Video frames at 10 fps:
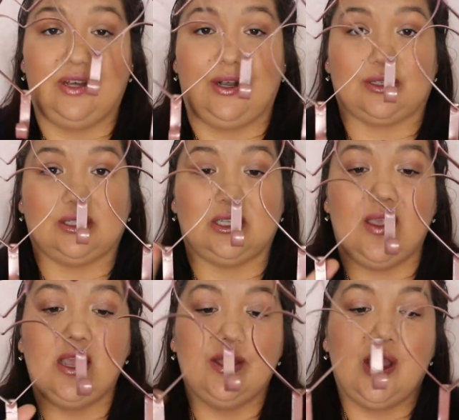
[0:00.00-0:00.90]

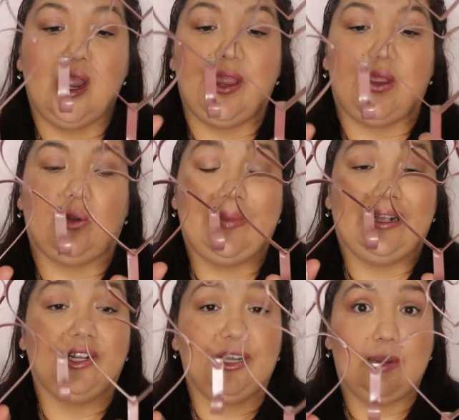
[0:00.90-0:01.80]
hooks, it would
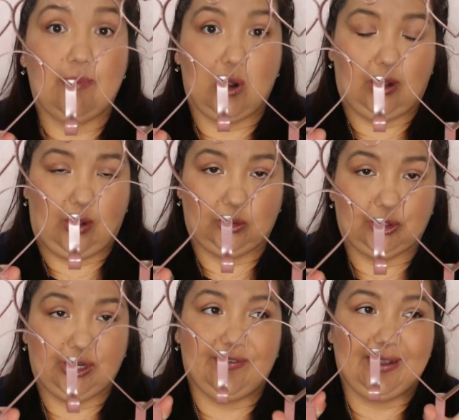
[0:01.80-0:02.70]
make a good mug
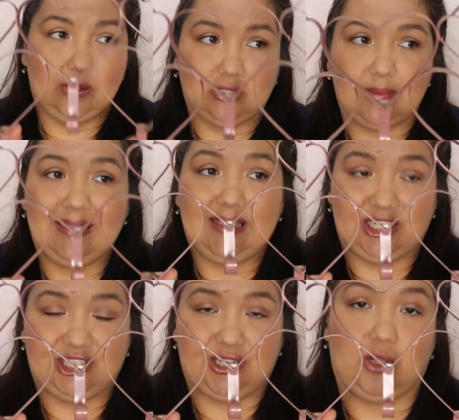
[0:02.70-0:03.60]
holder. If it goes in my
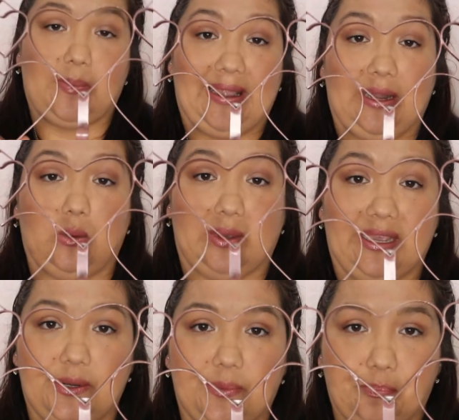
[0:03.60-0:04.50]
kitchen, I'll paint it
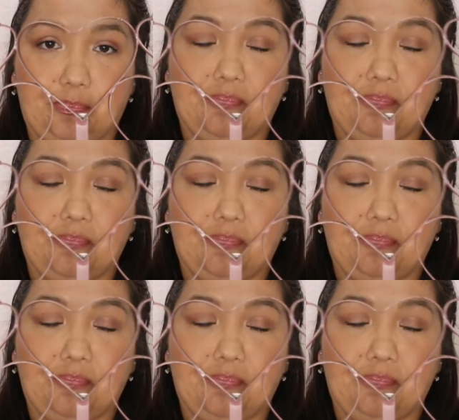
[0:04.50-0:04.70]
white.